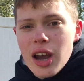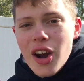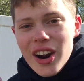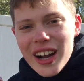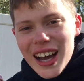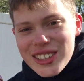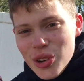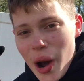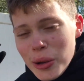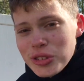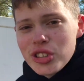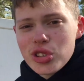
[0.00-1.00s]
Alright guys, so
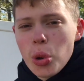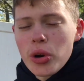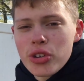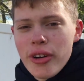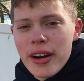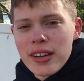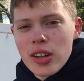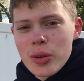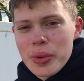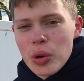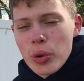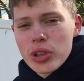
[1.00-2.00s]
I was just toying around a
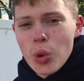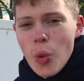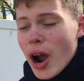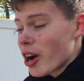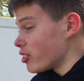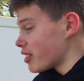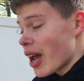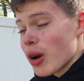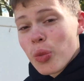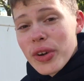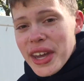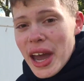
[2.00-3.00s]
little bit with the wires,
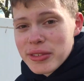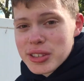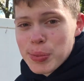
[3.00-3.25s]
and we have